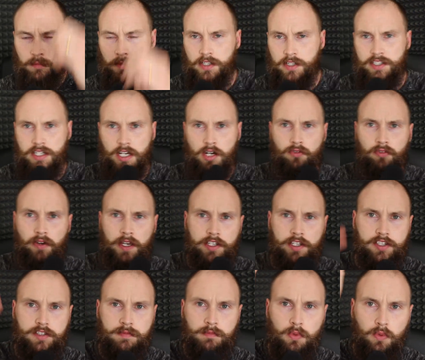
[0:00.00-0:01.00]
myself a
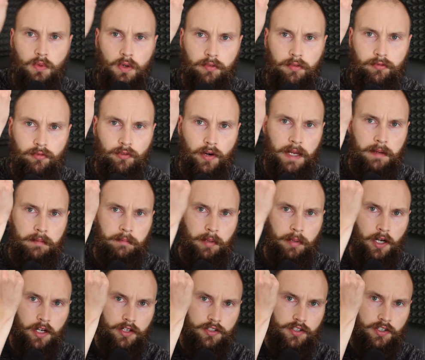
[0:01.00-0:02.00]
smaller framed
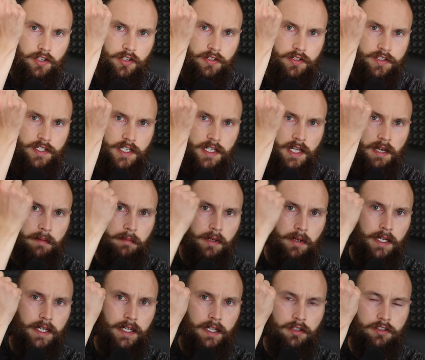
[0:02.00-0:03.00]
person. You can see there
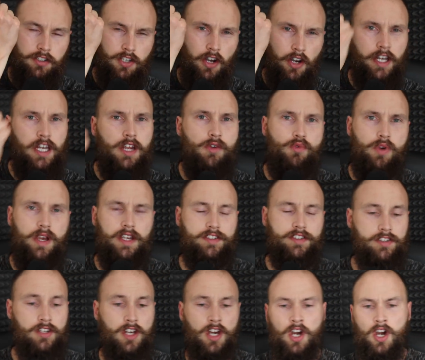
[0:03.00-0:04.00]
my little tiny
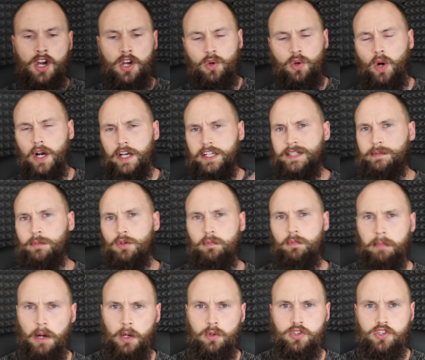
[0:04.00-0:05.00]
wrists, quite a small
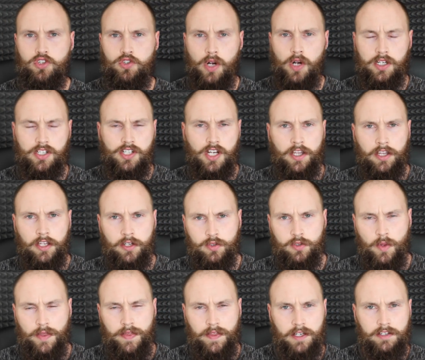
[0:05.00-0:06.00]
bone structure. And
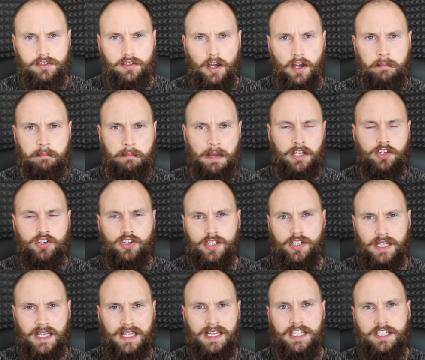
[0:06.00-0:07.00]
those were things that I
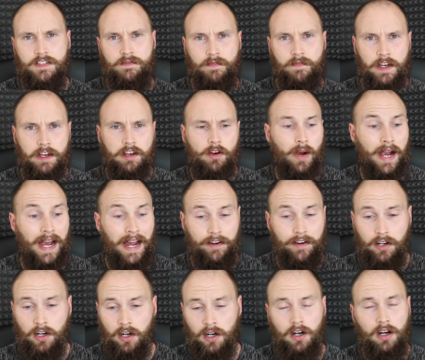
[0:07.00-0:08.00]
mentioned in this video. I
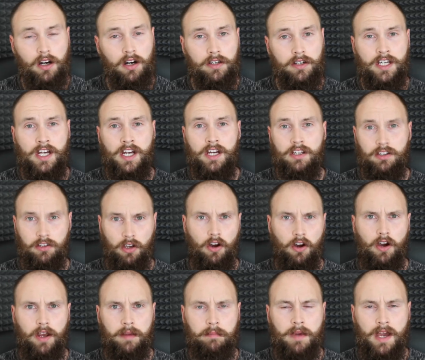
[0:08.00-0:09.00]
had a hard
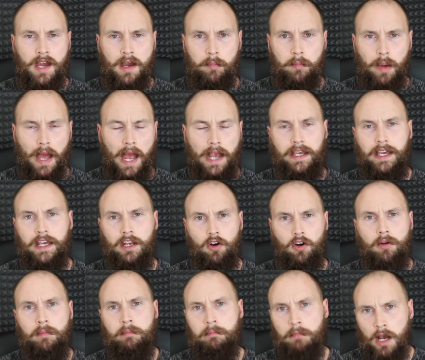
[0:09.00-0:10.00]
time packing
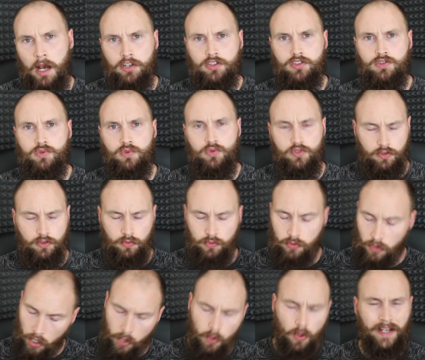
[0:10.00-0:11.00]
on muscles,
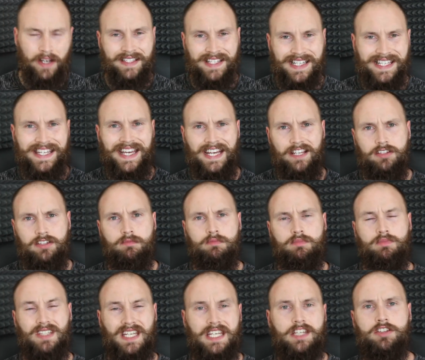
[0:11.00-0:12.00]
although I did get
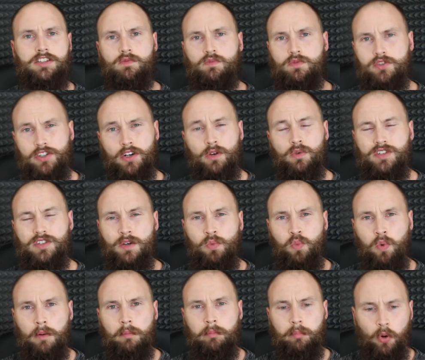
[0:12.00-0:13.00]
some decent results
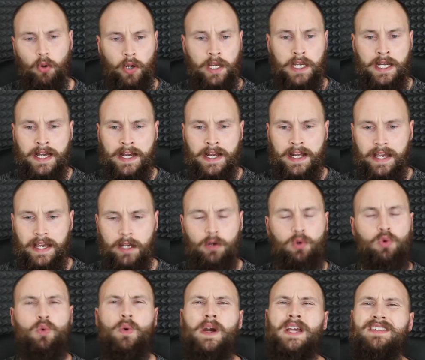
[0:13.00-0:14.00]
at one point. It
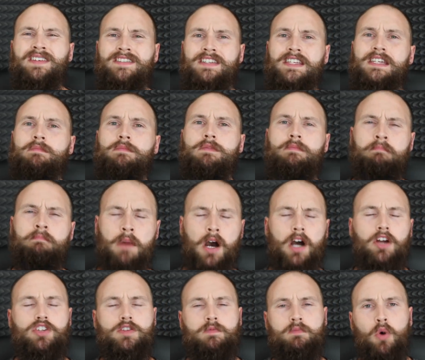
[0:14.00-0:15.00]
always seemed
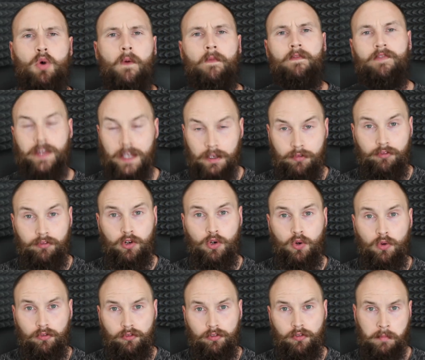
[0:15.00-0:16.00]
much more
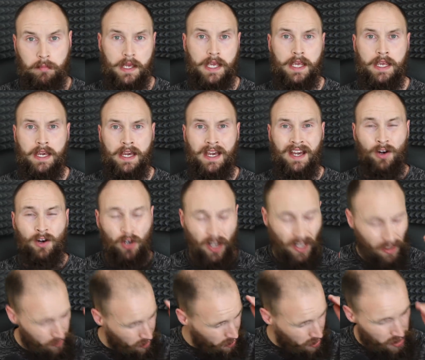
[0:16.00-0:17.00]
difficult for me,
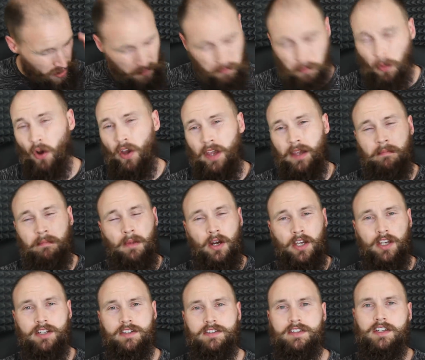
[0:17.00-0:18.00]
despite my
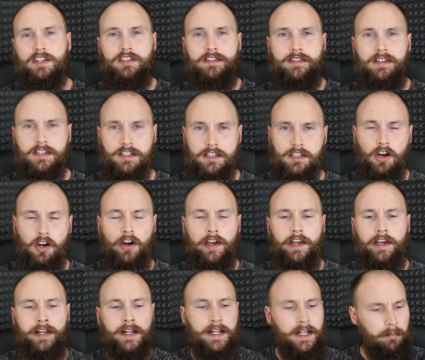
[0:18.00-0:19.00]
consistent
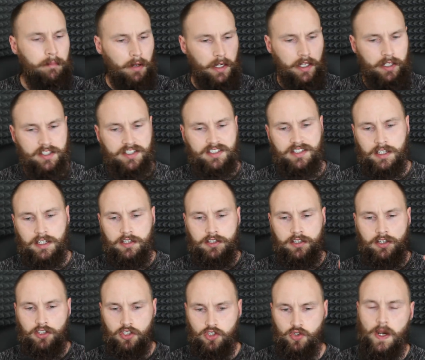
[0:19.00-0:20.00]
diet, my
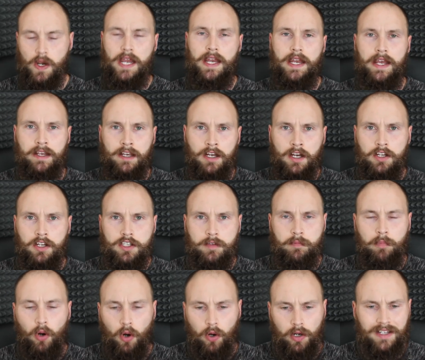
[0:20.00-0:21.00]
consistent training, to
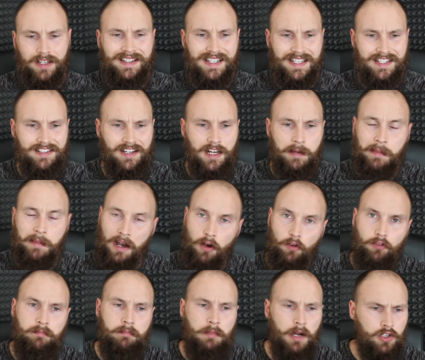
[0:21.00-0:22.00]
put on a decent amount
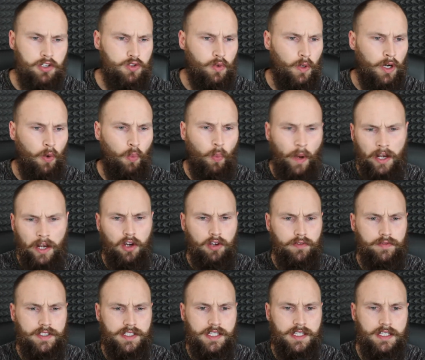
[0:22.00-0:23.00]
of muscle. And I went
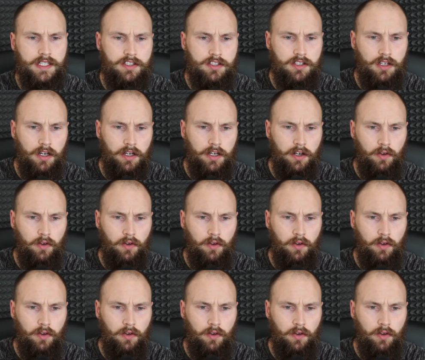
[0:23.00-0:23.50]
over to this guy